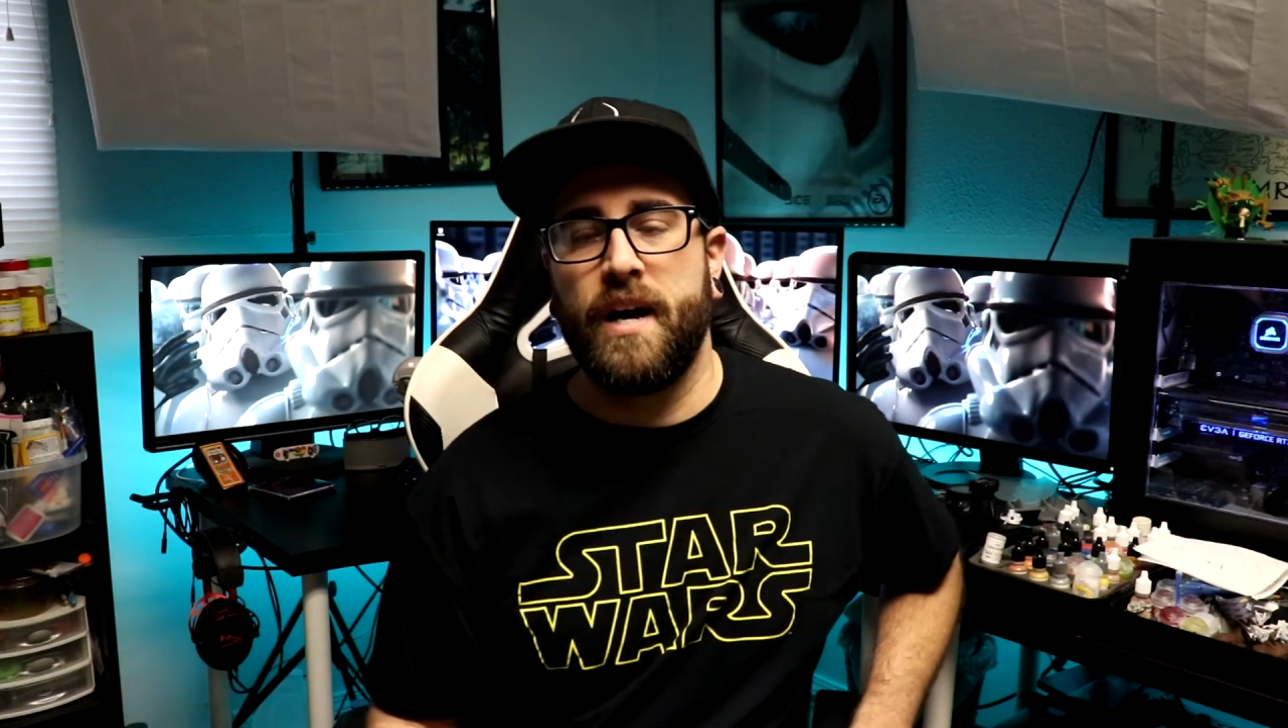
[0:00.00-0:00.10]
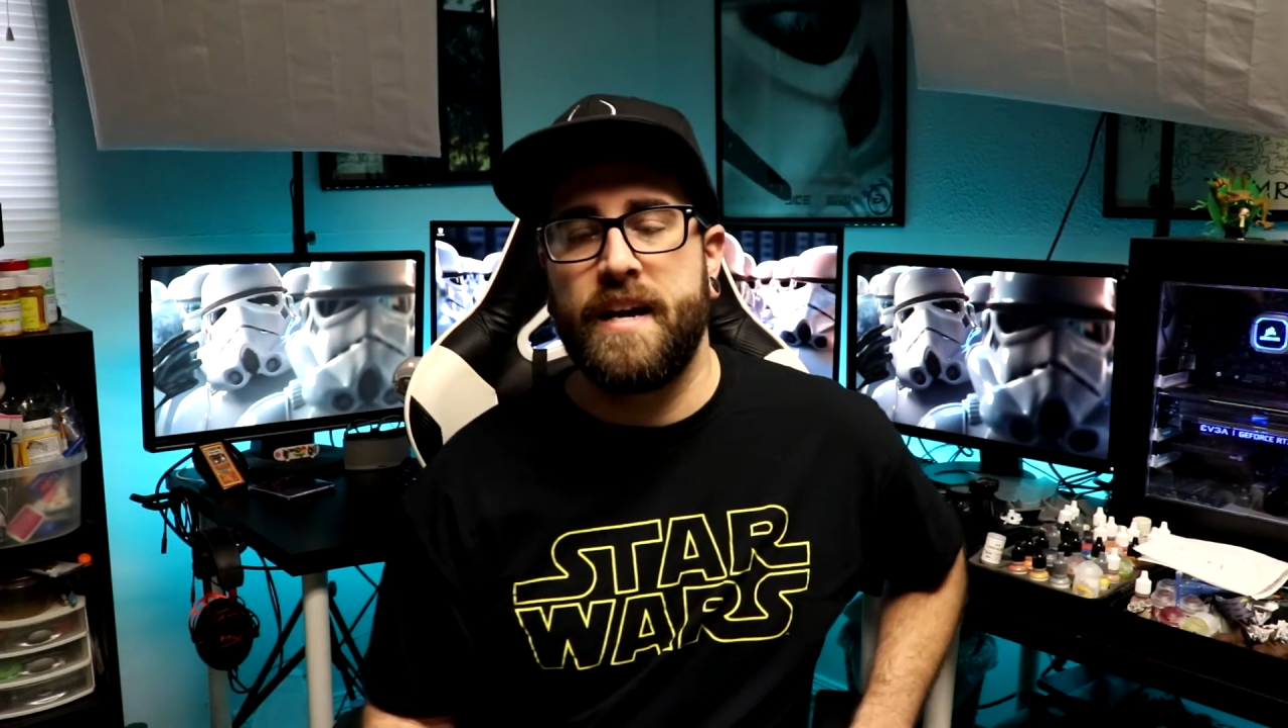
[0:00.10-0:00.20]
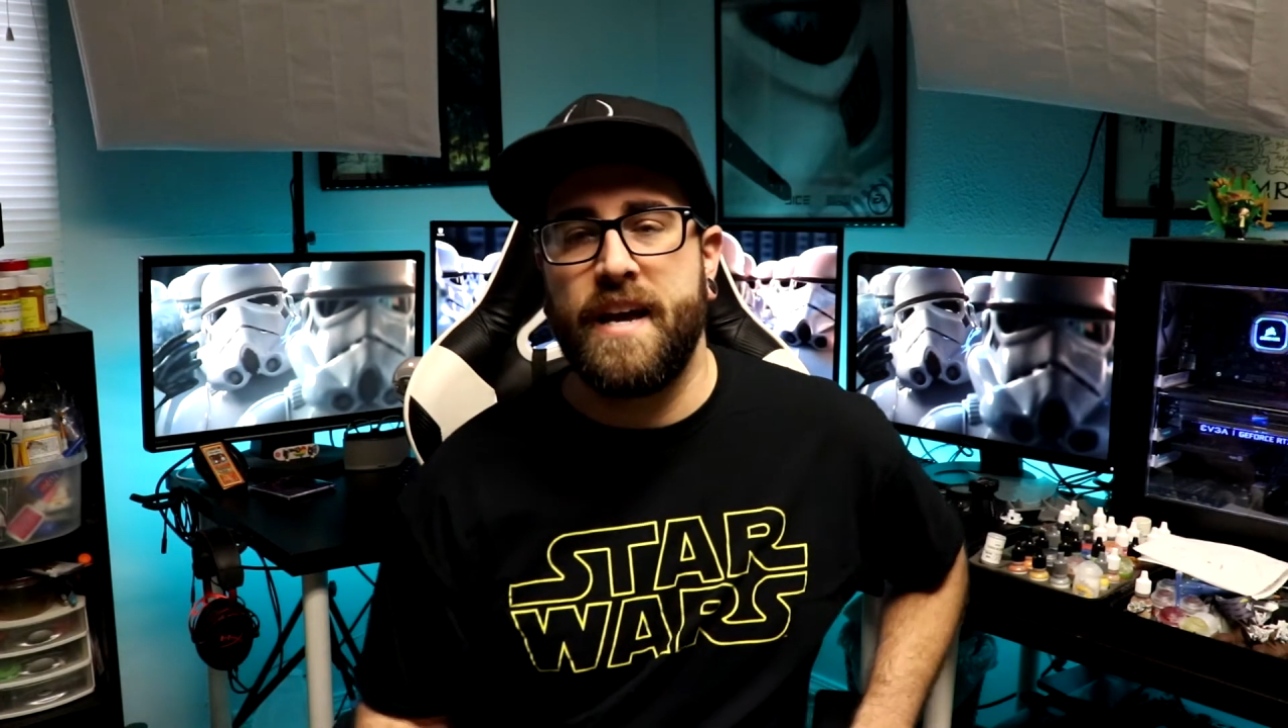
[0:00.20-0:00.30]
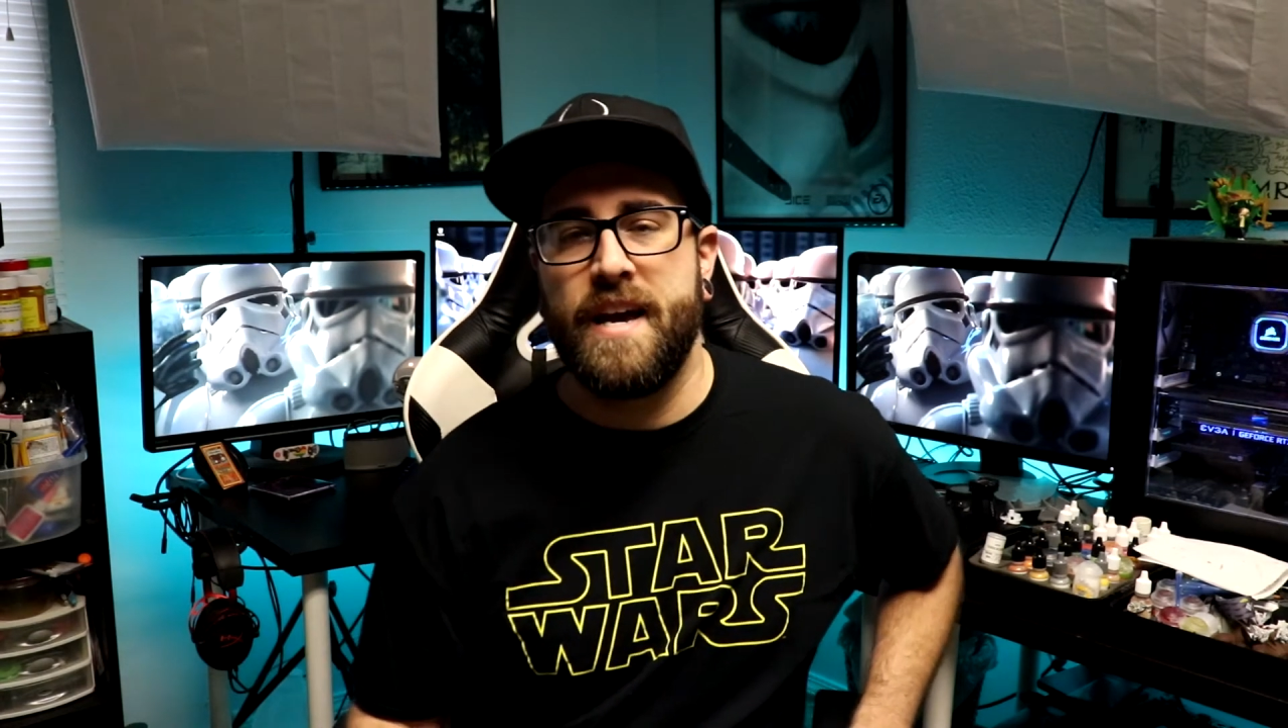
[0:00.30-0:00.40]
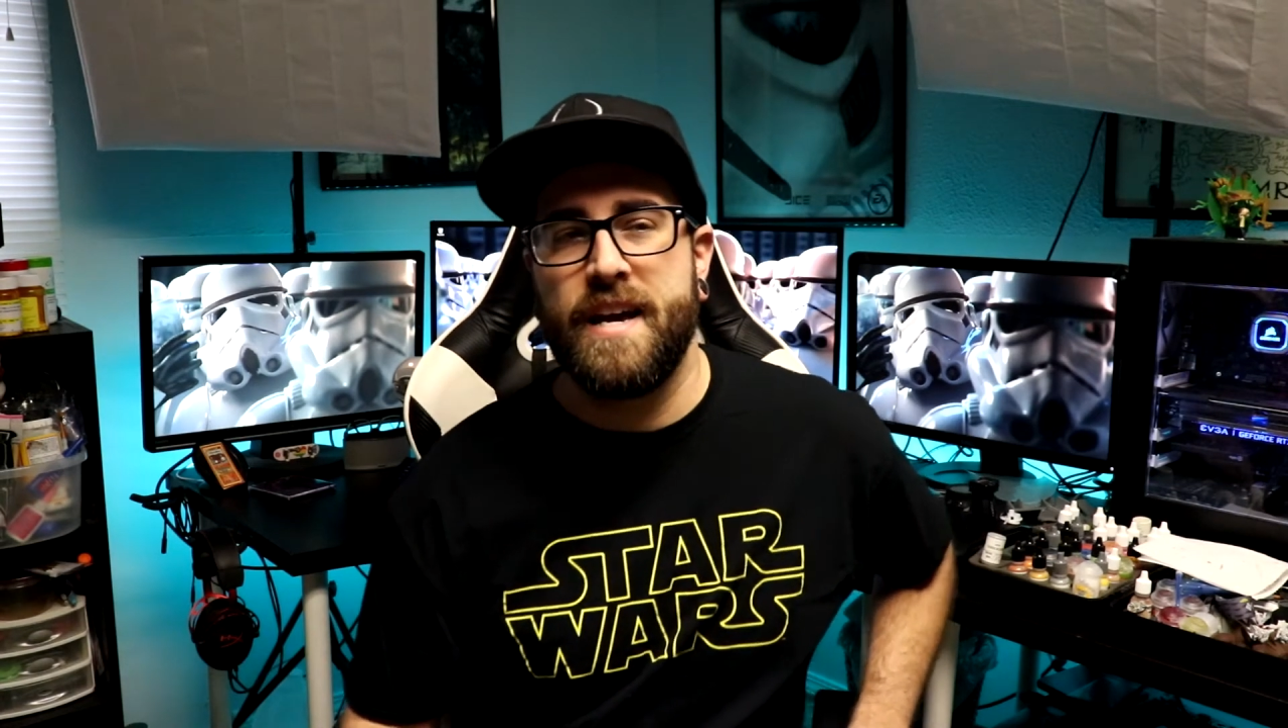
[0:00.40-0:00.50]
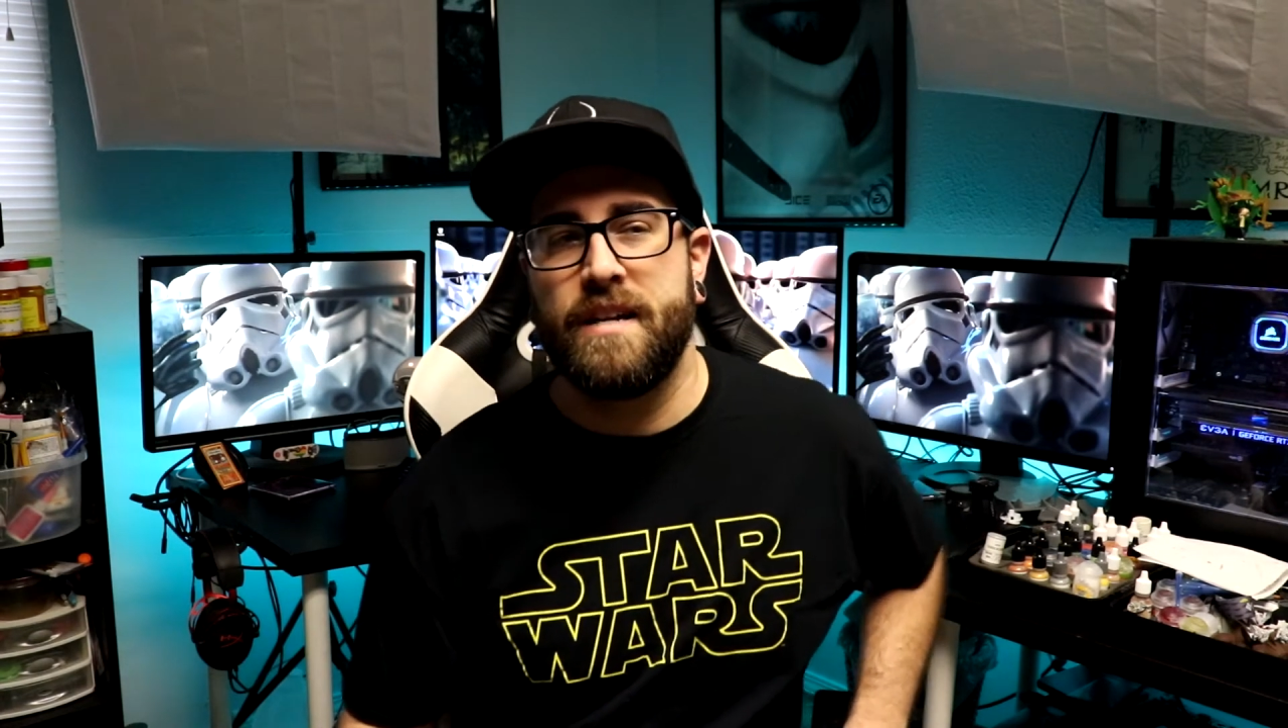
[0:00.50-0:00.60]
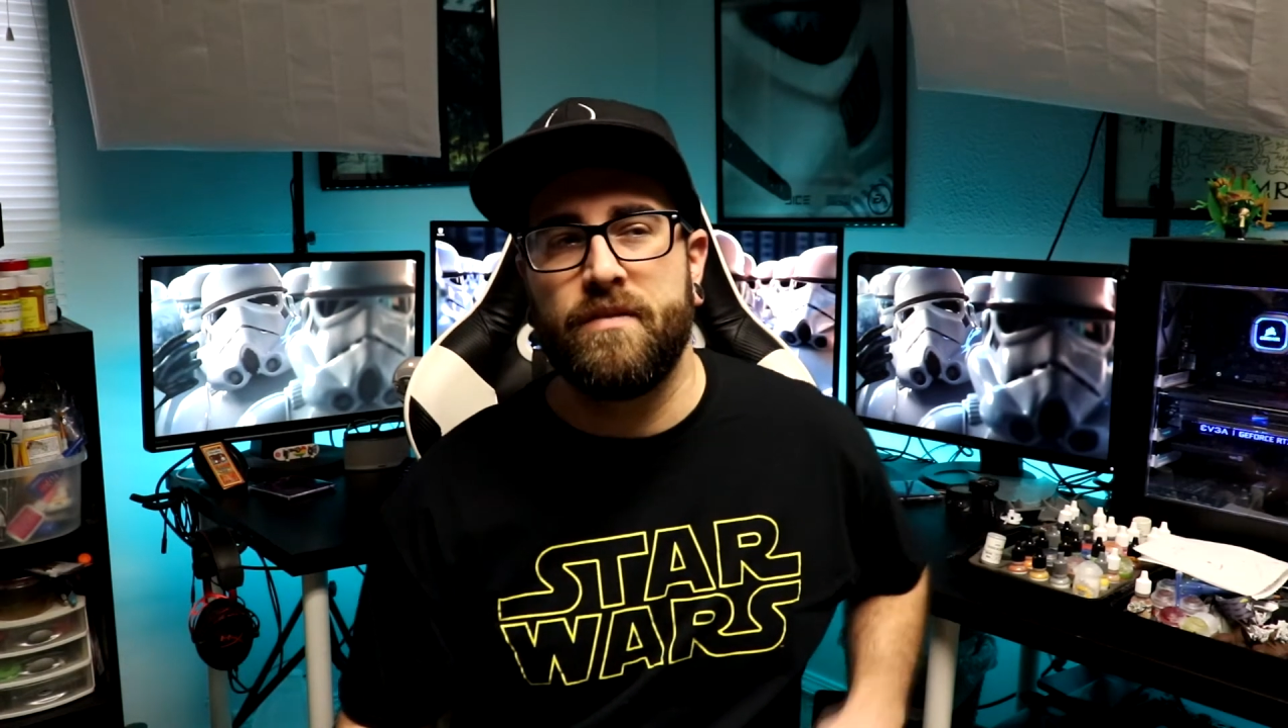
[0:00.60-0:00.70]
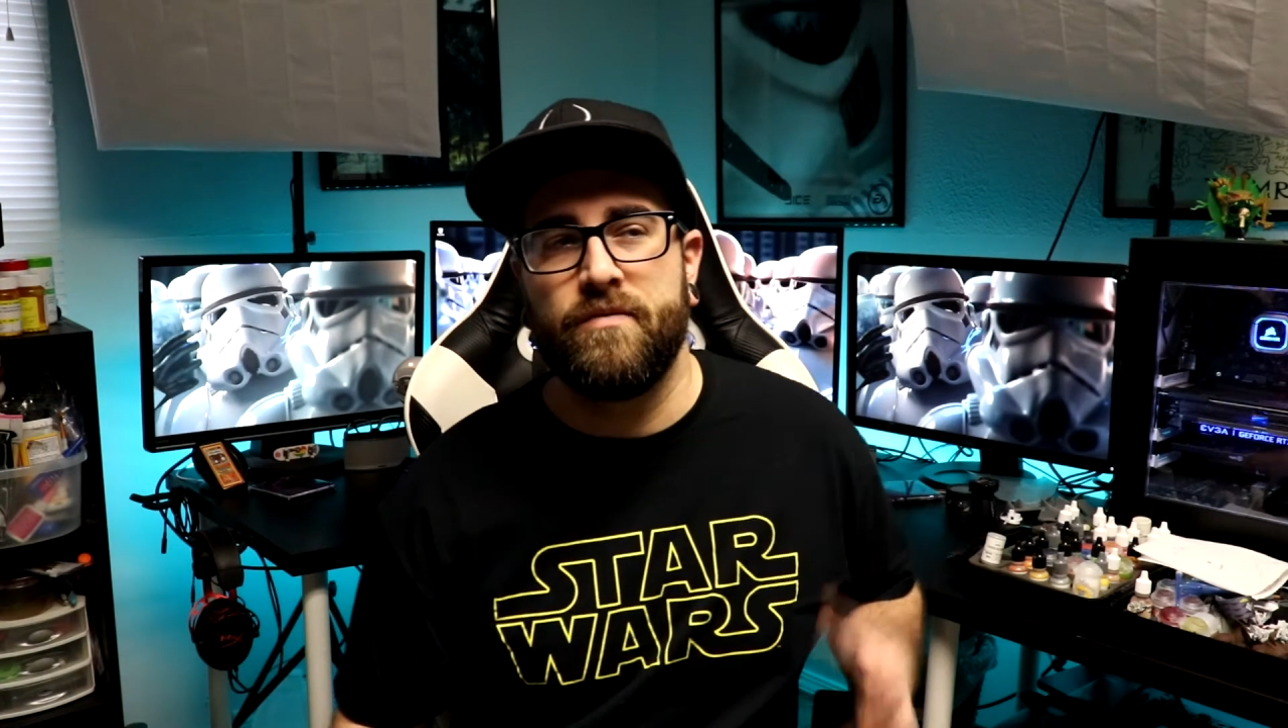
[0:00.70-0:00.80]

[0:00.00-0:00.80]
can't